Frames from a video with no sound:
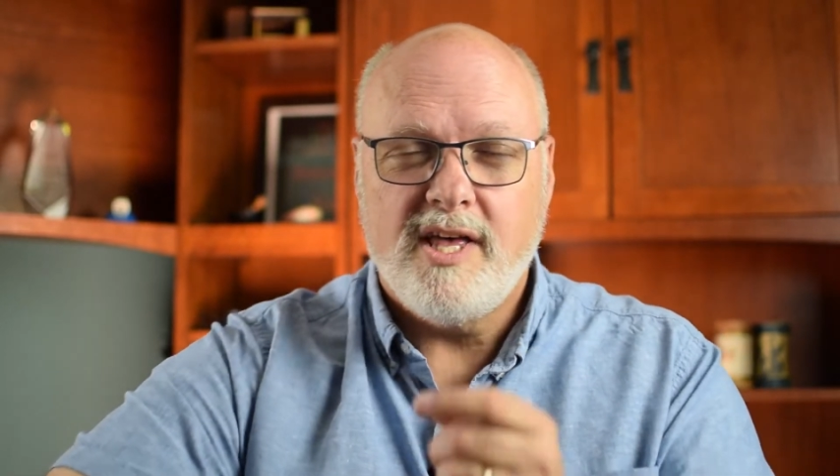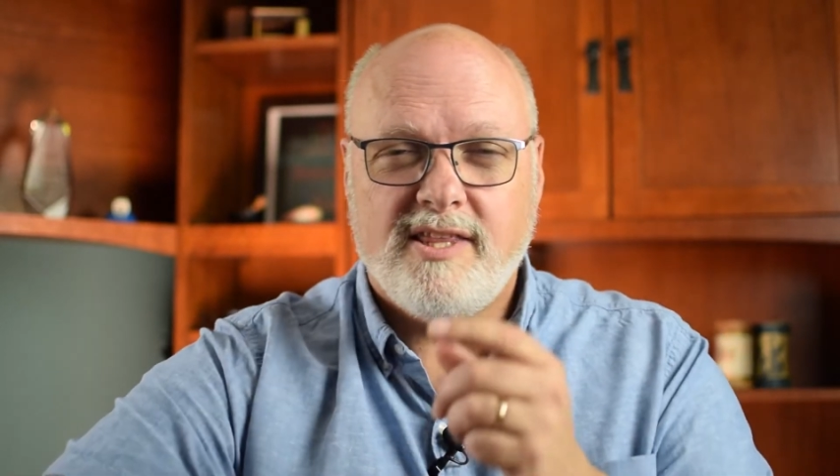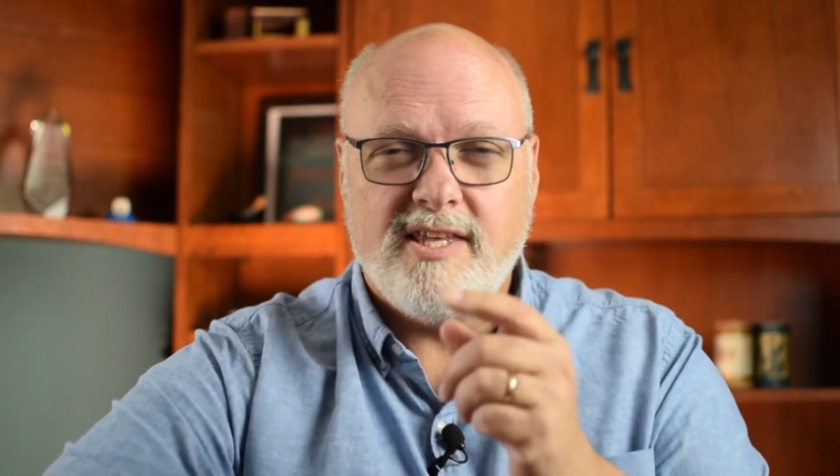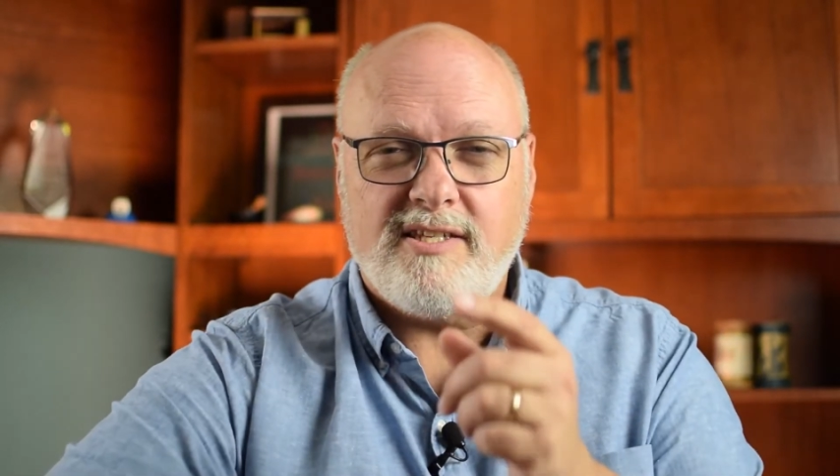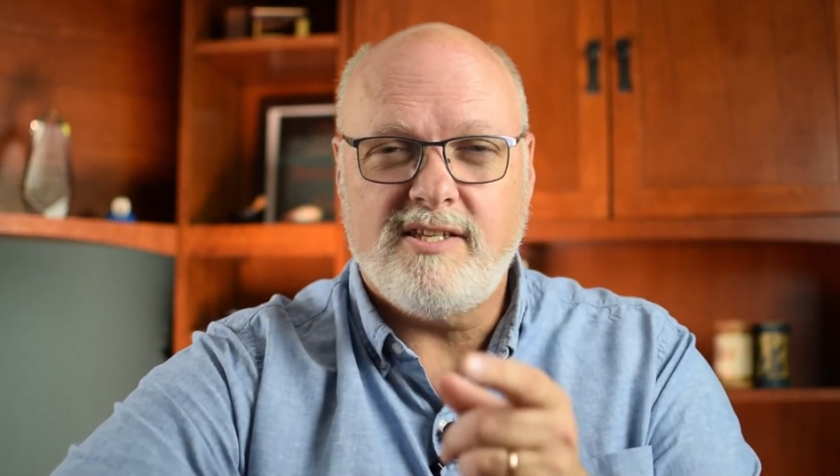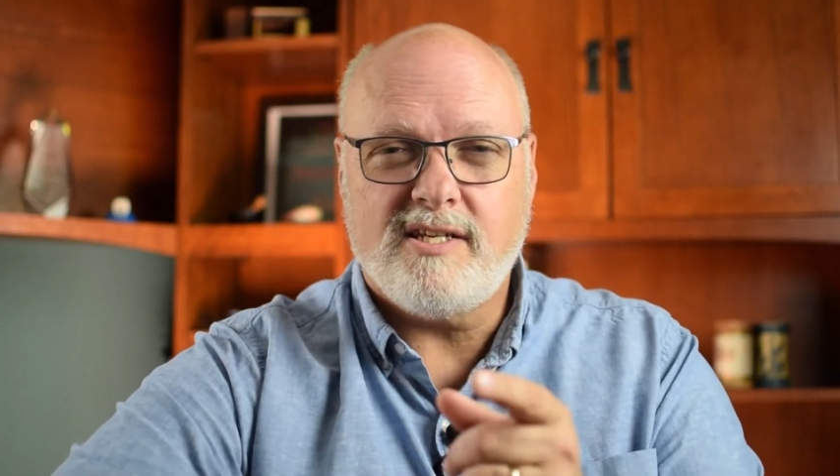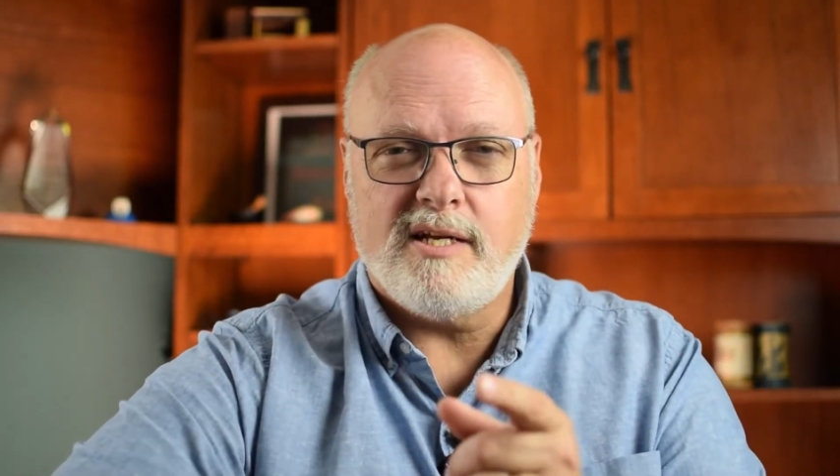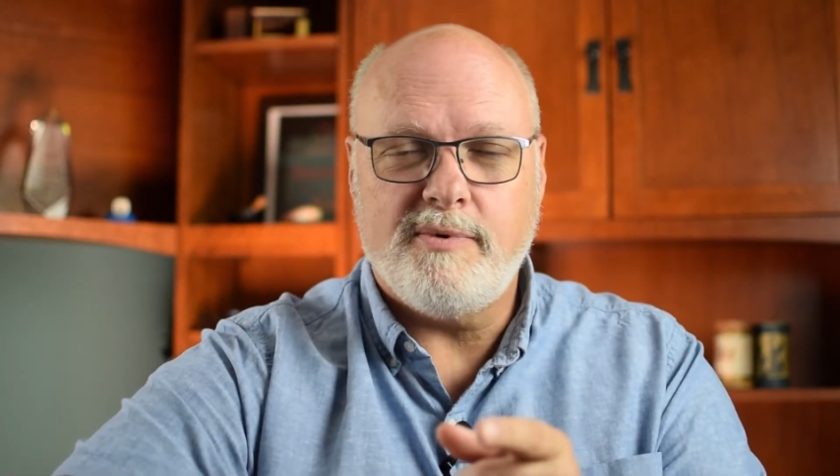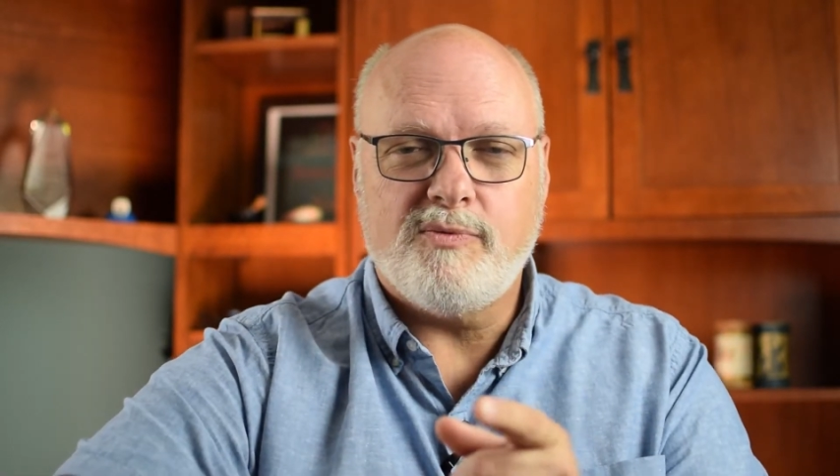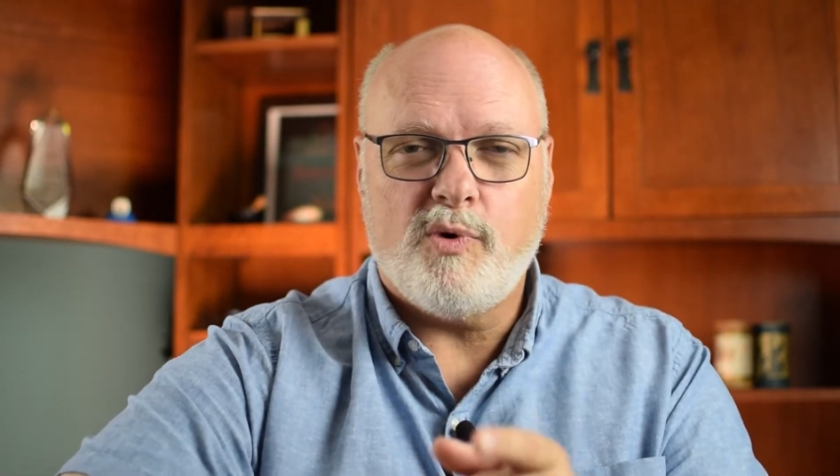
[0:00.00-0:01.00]
This is going to
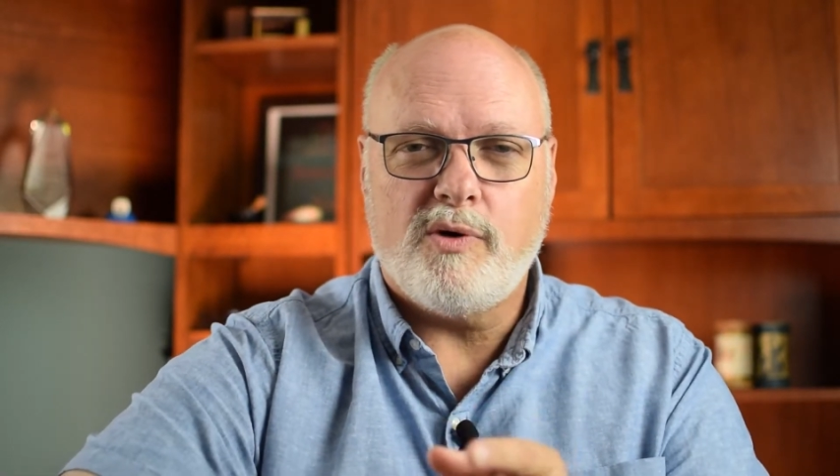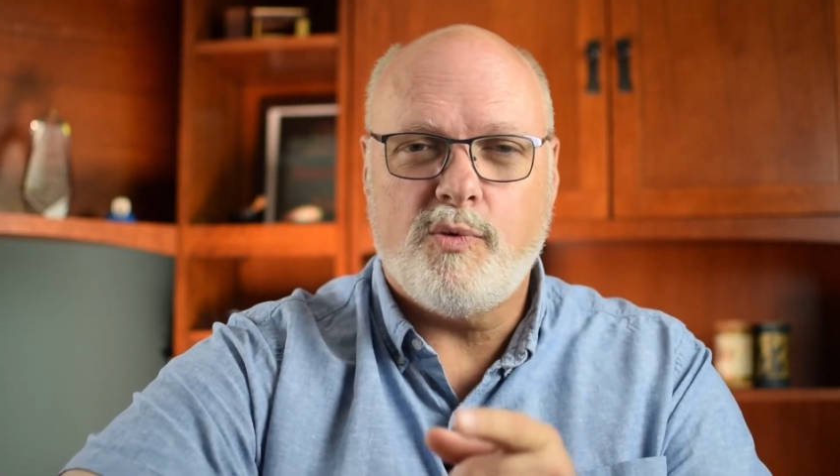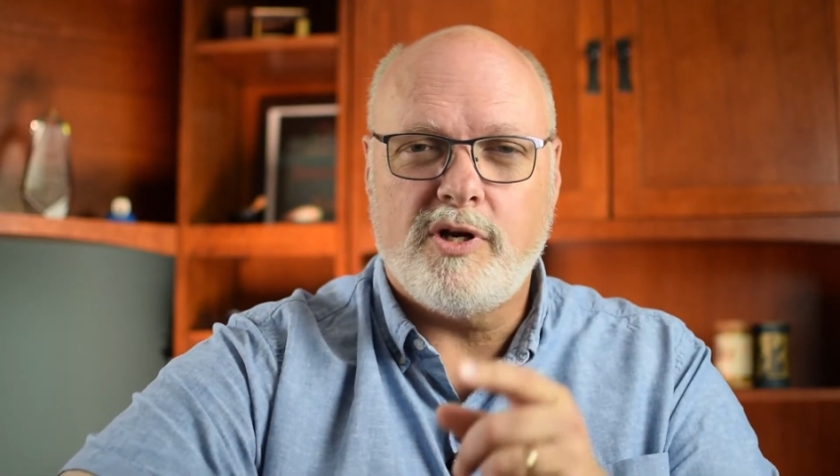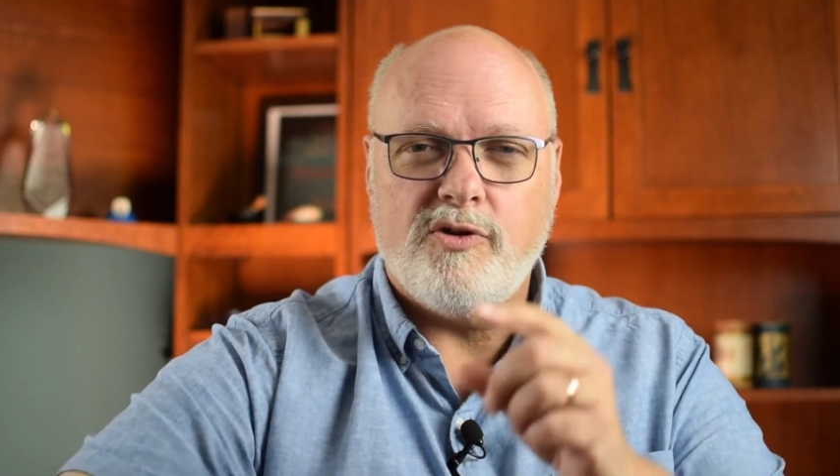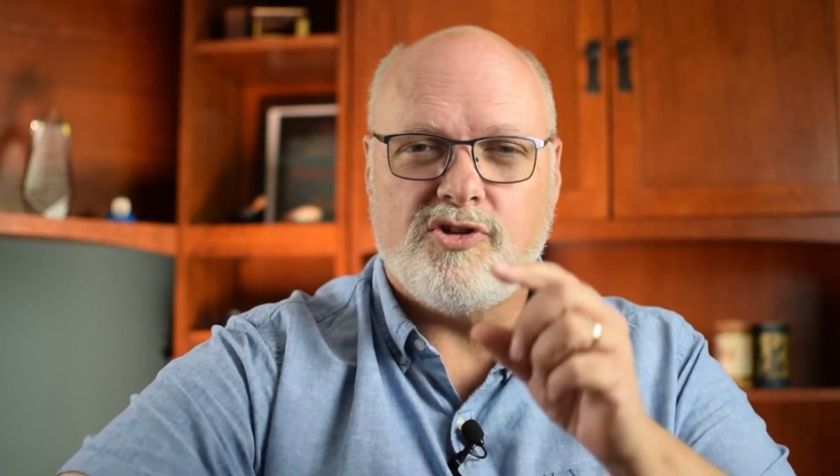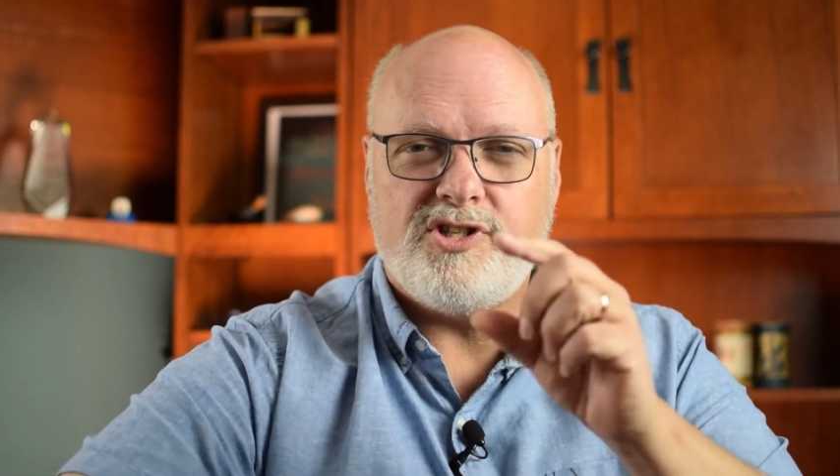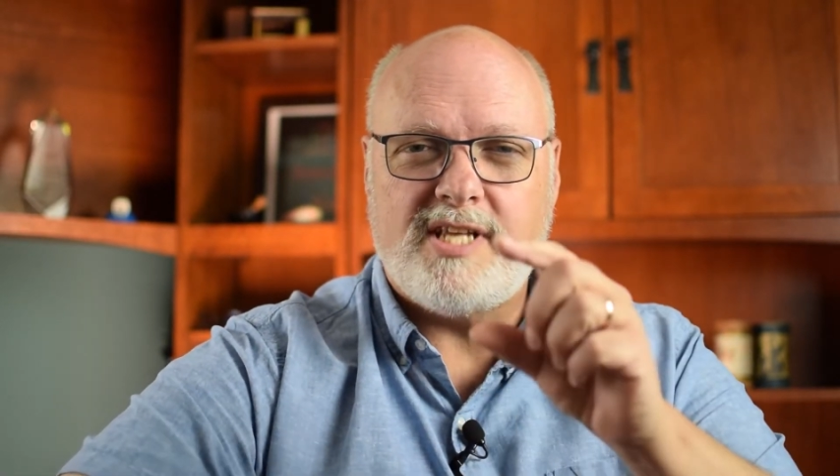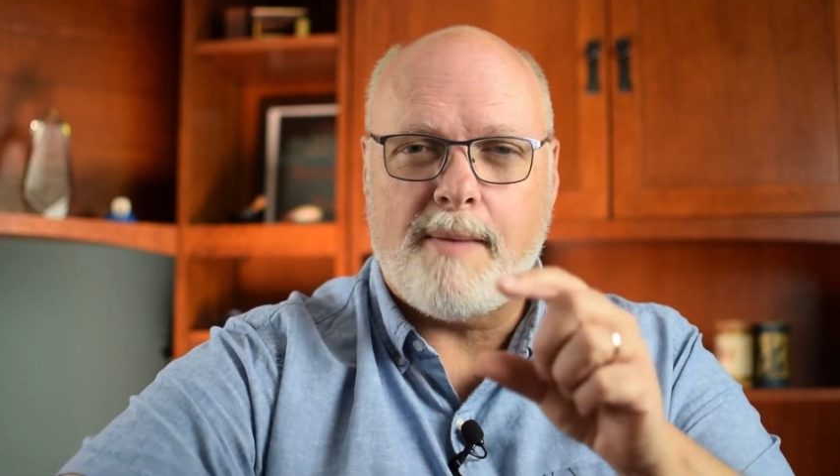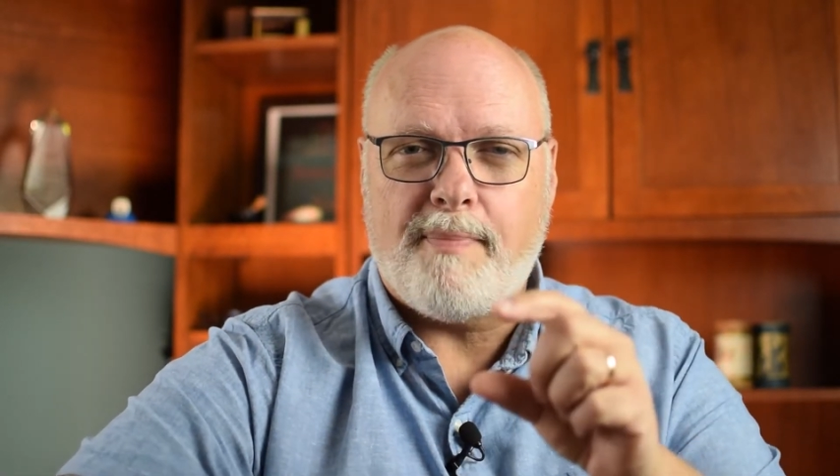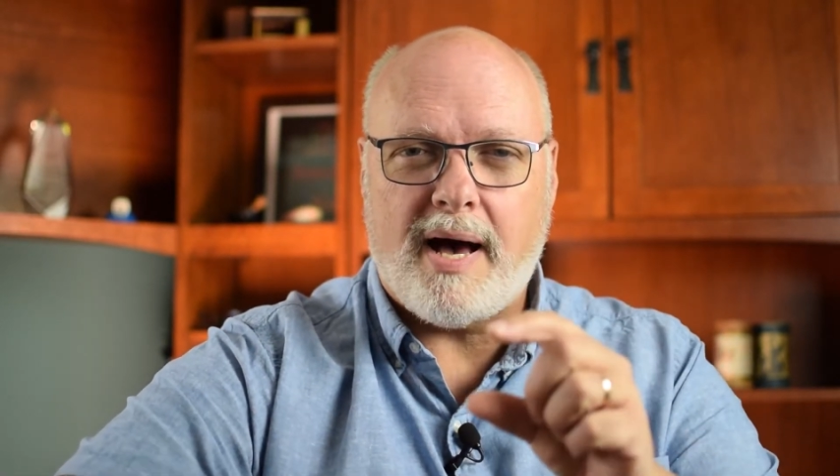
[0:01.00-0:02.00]
be one where you
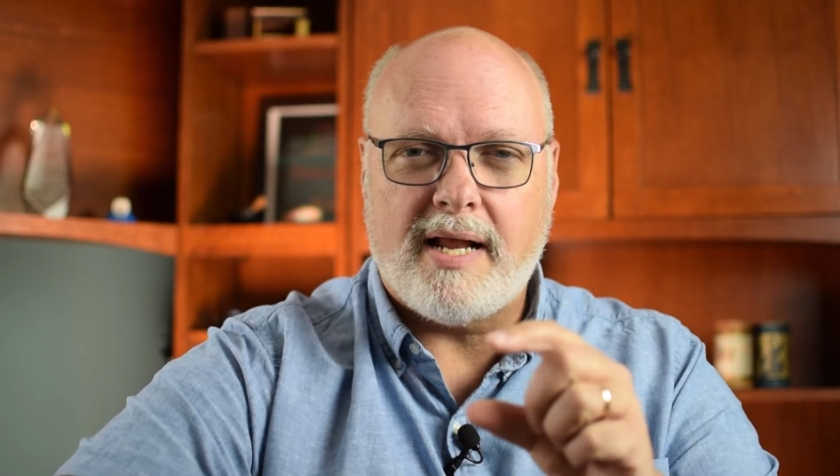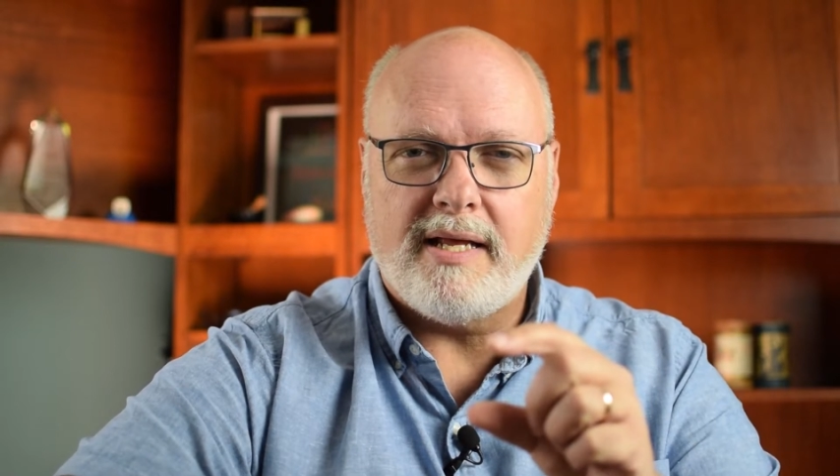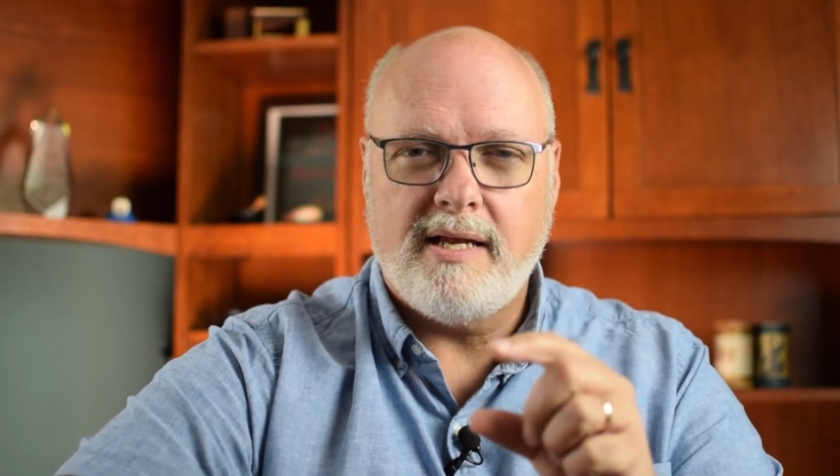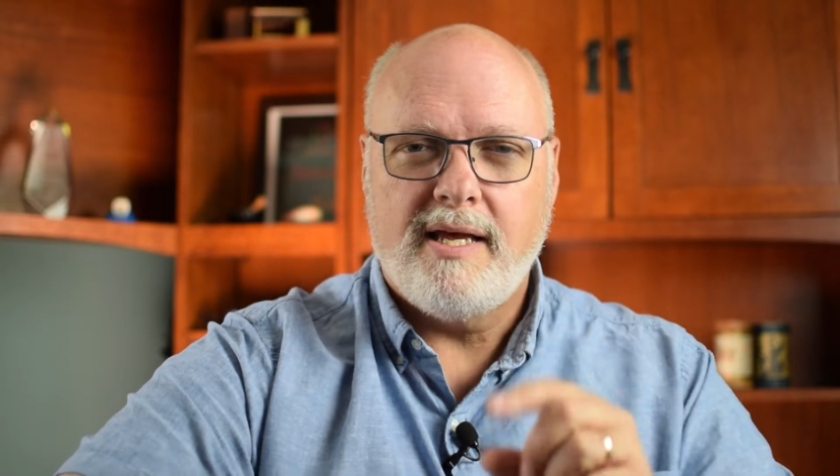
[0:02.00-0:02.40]
step on it,